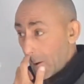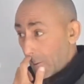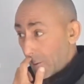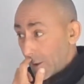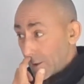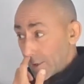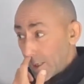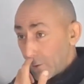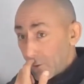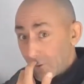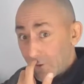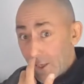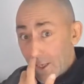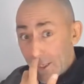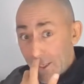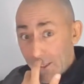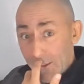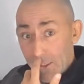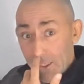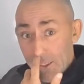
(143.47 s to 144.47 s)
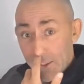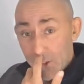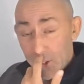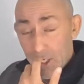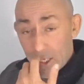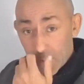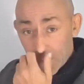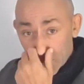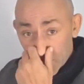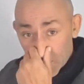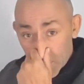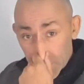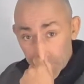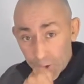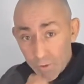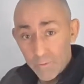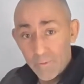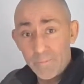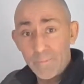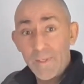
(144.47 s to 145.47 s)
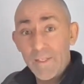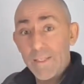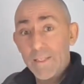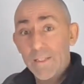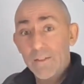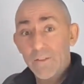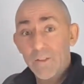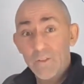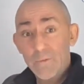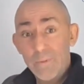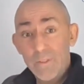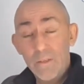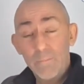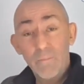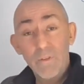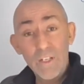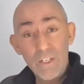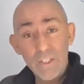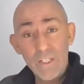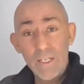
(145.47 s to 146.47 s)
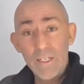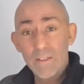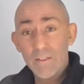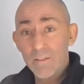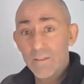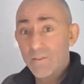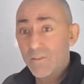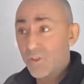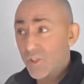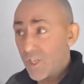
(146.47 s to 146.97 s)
Whereas I would like these gentle human beings to be appreciated as